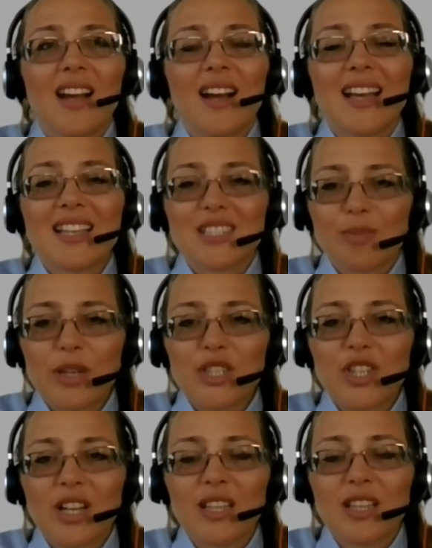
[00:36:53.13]
uh,
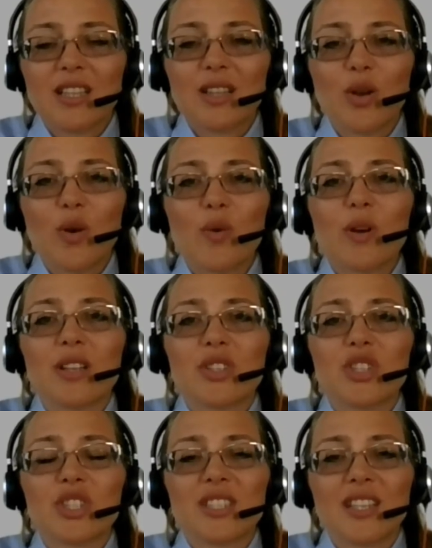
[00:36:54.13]
especially in the lower
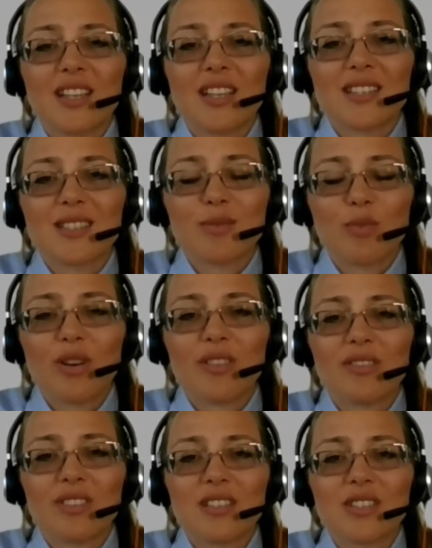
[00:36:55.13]
register, in the
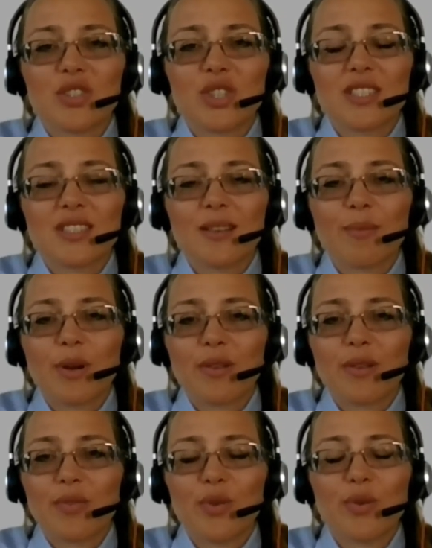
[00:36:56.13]
small villages, a
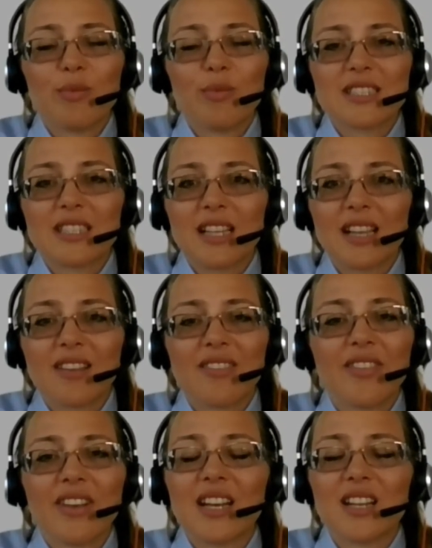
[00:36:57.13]
perfume is like
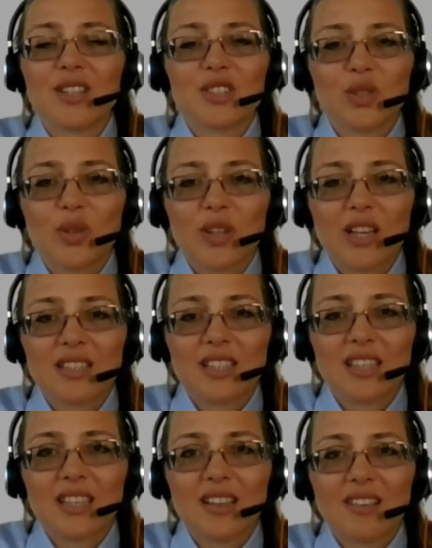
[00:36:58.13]
very
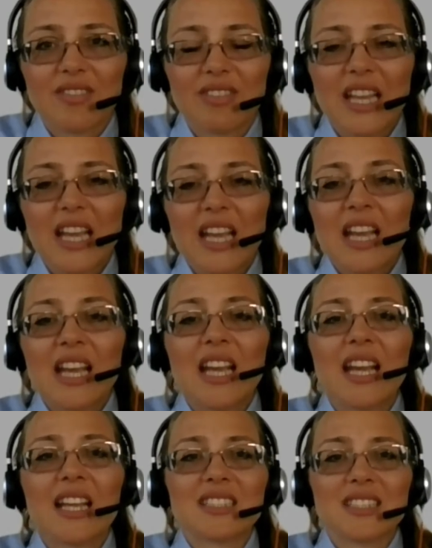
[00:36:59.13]
aristocratic gift.
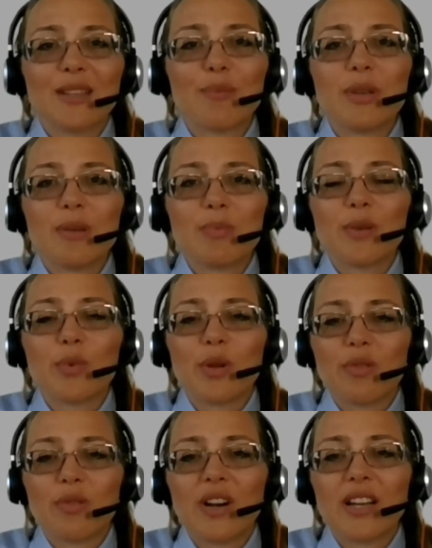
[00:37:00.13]
And some people
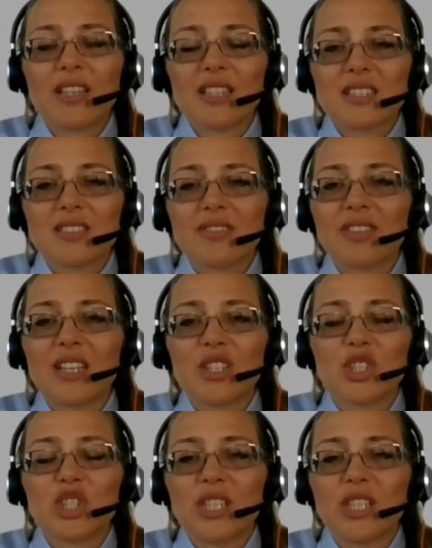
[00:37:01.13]
will find these very
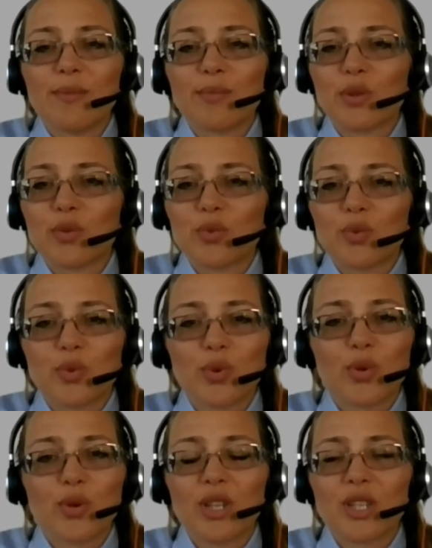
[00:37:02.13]
cheap
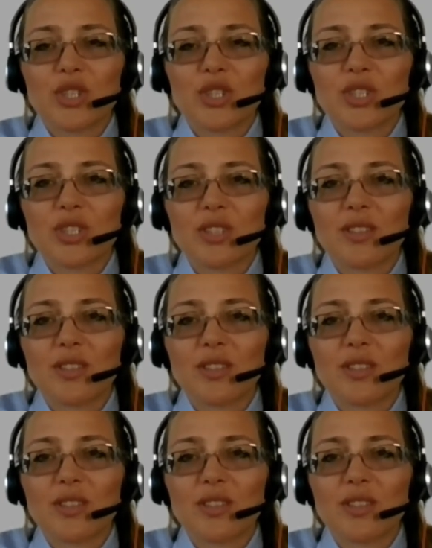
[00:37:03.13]
Turkish